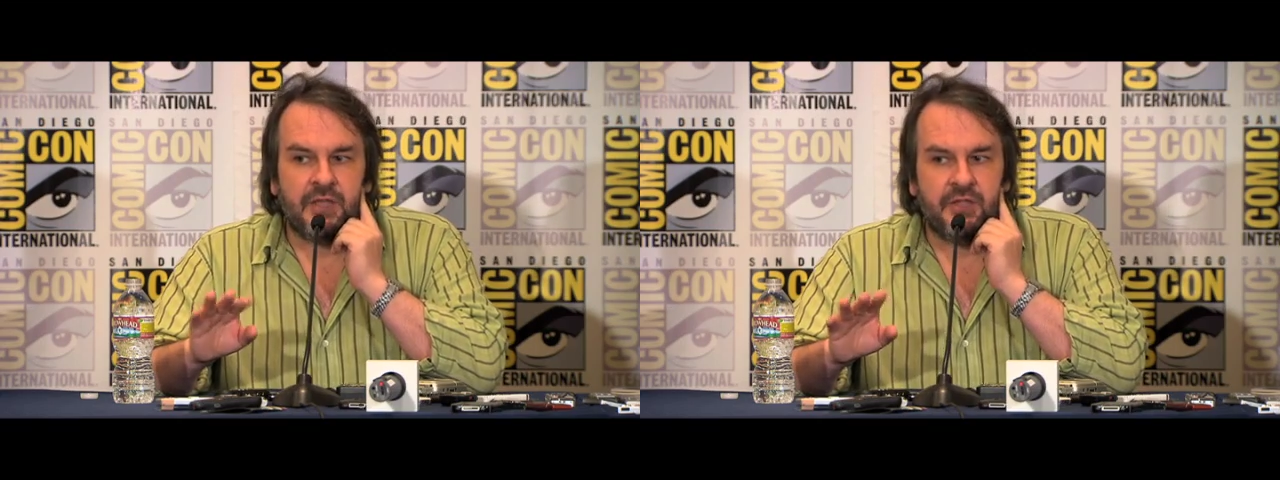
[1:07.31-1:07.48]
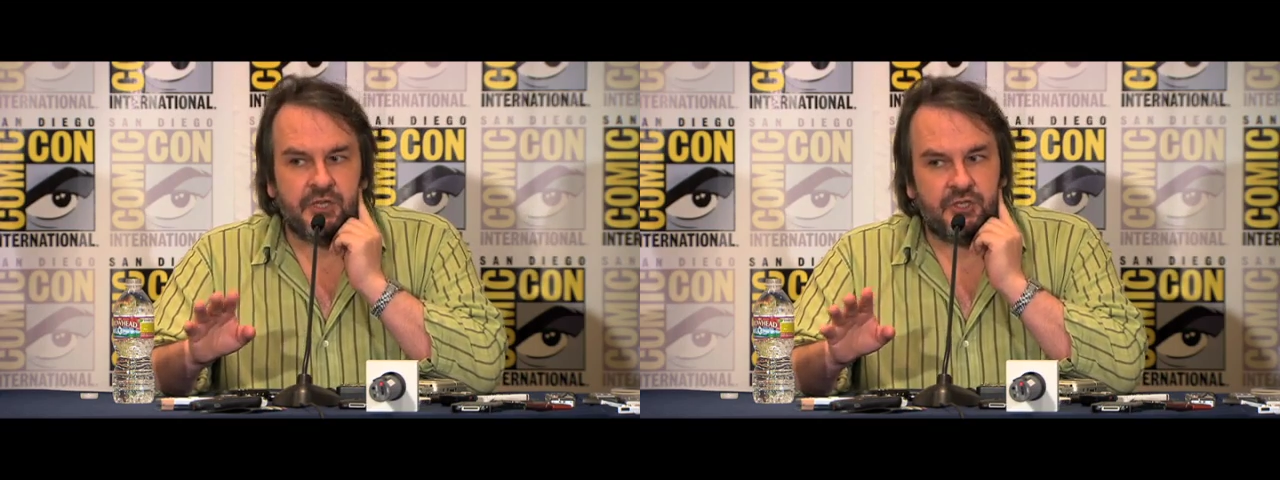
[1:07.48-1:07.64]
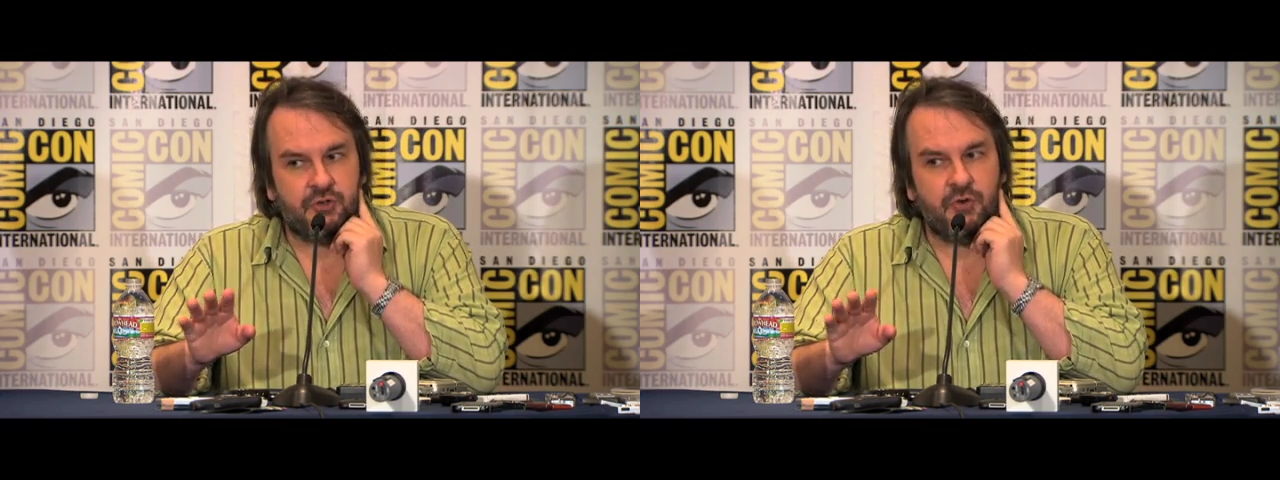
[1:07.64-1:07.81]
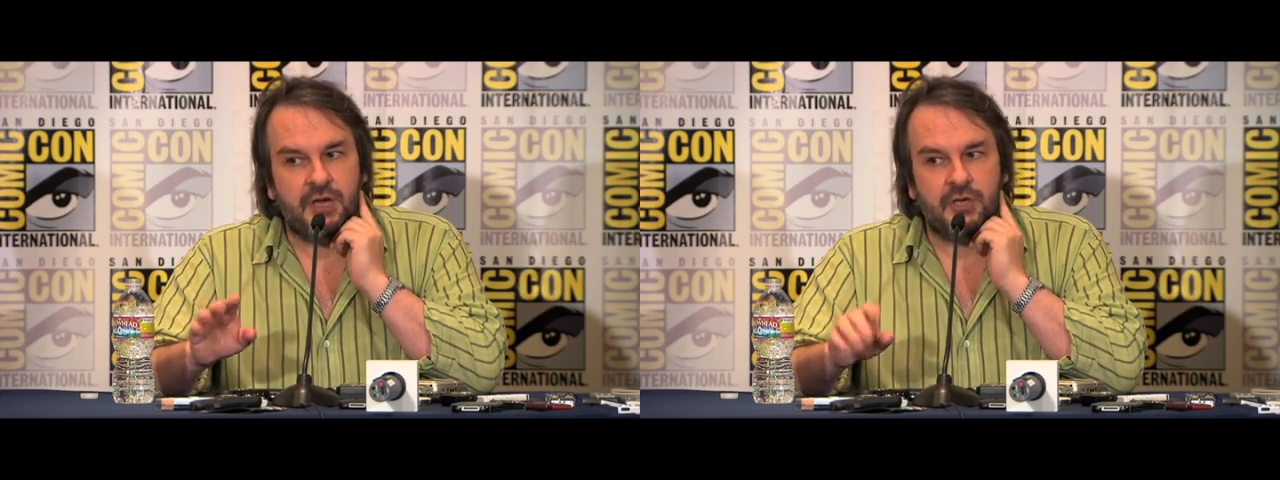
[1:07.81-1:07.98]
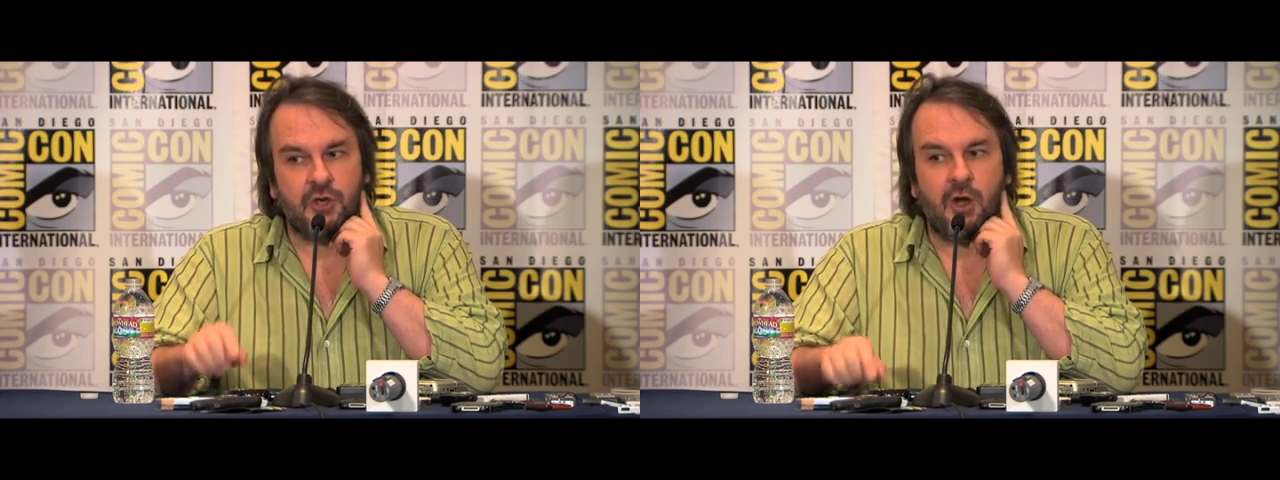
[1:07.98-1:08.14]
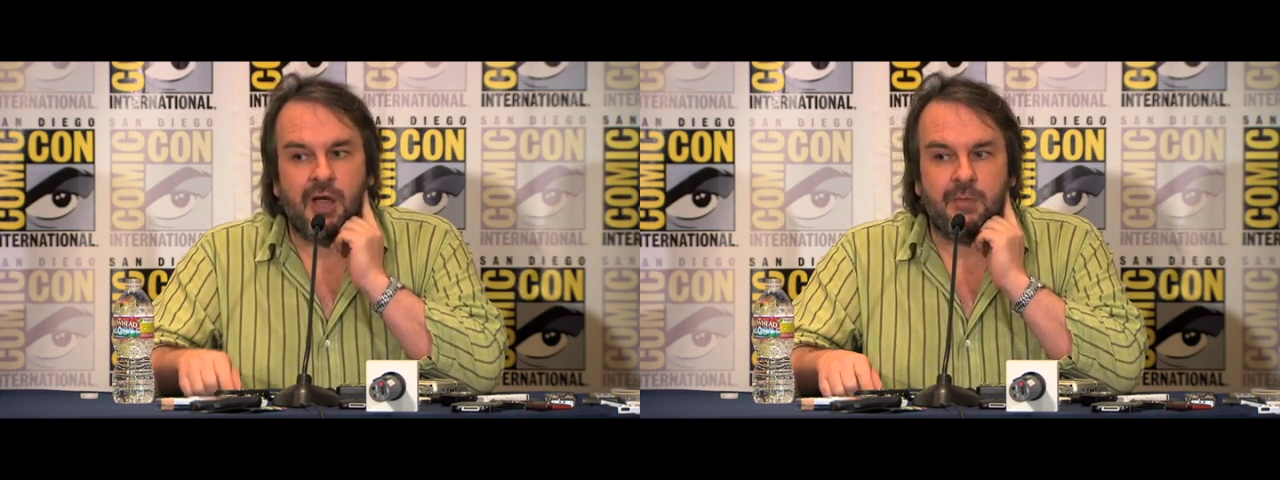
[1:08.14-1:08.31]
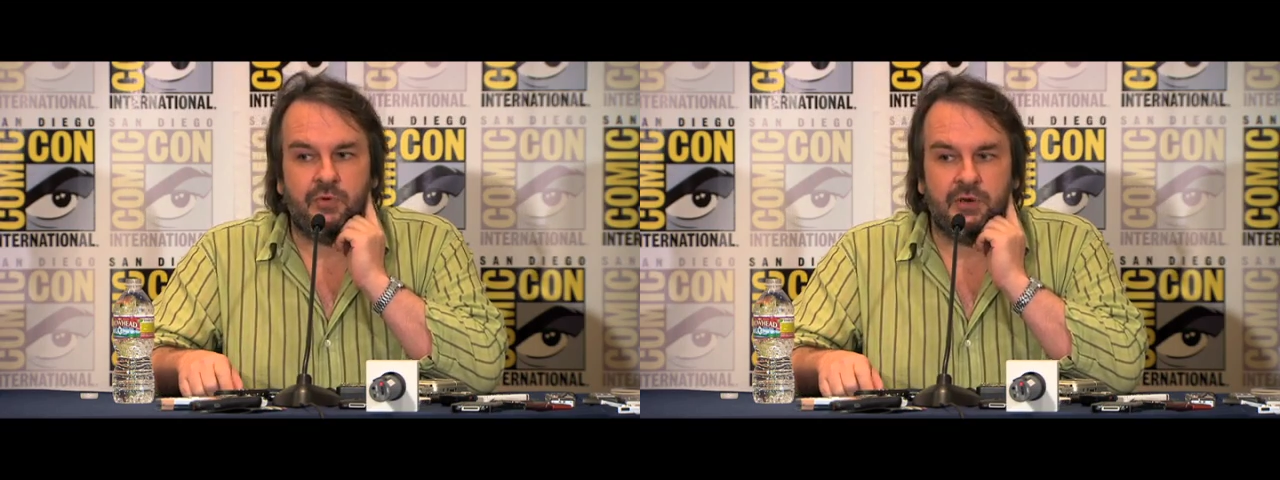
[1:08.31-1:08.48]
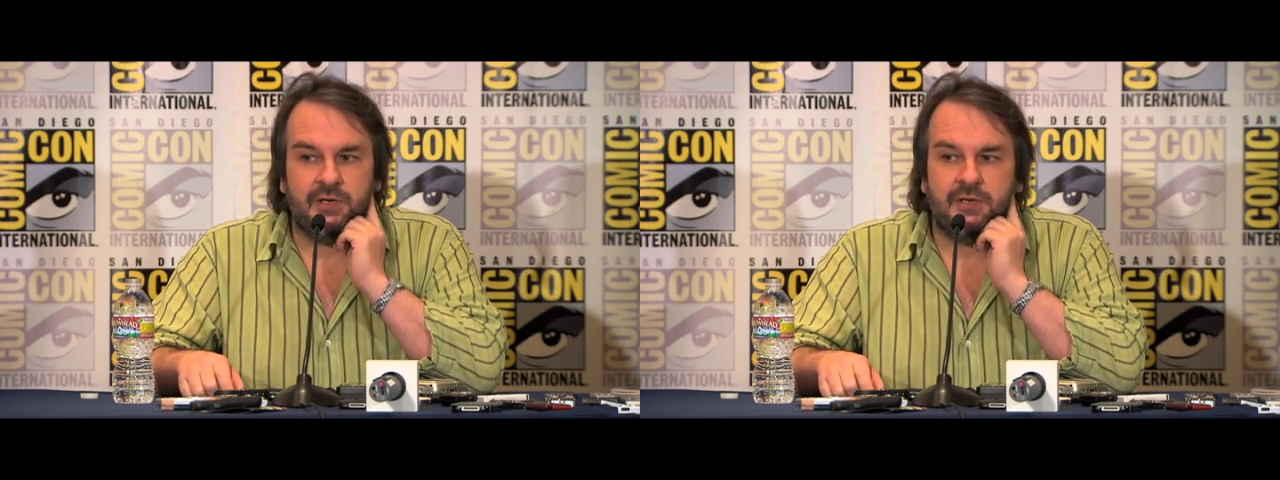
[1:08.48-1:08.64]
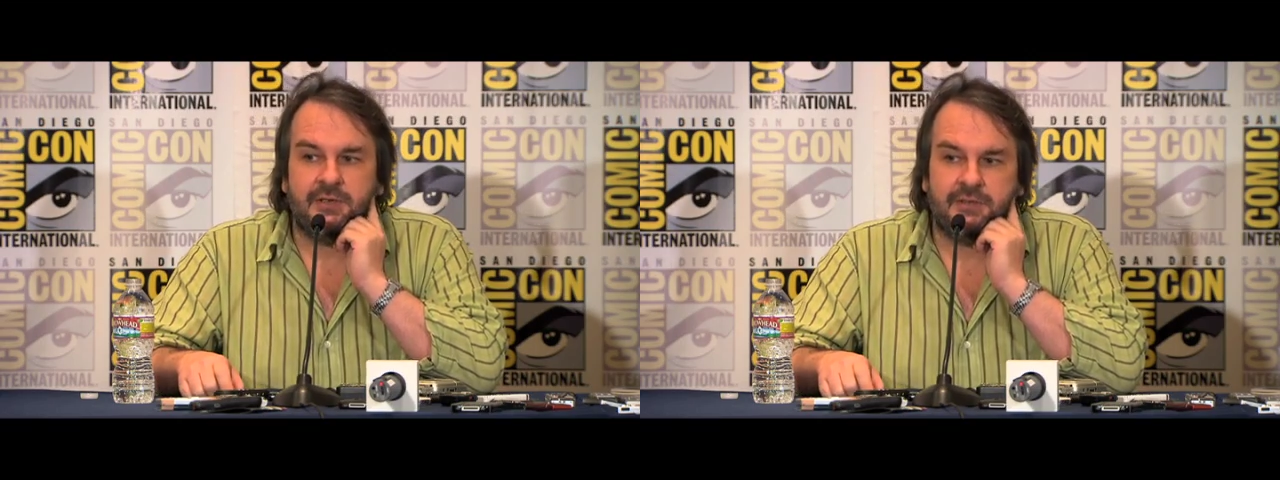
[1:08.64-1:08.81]
this strange
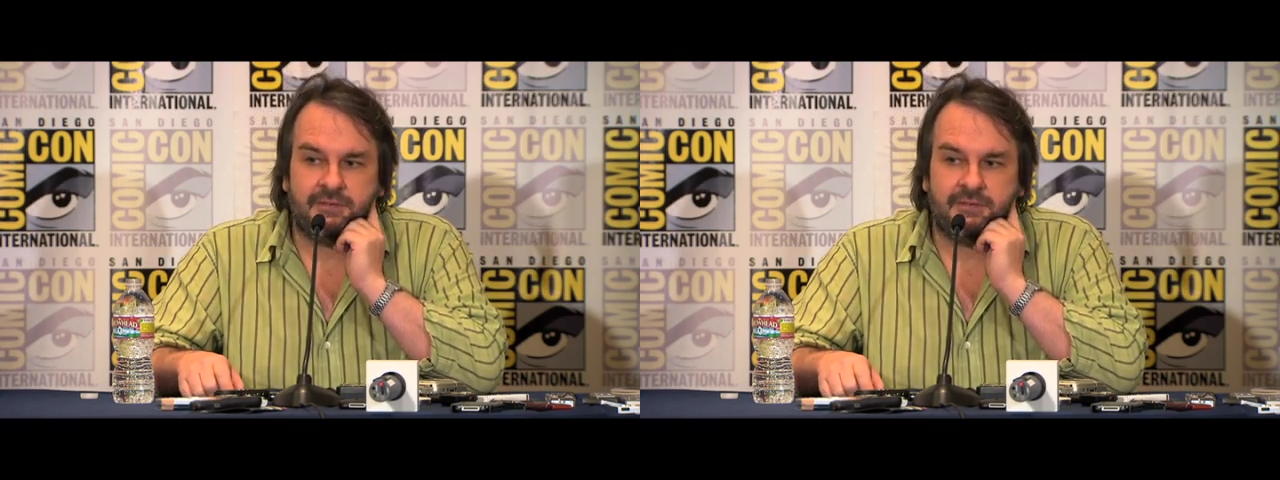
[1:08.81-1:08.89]
hybrid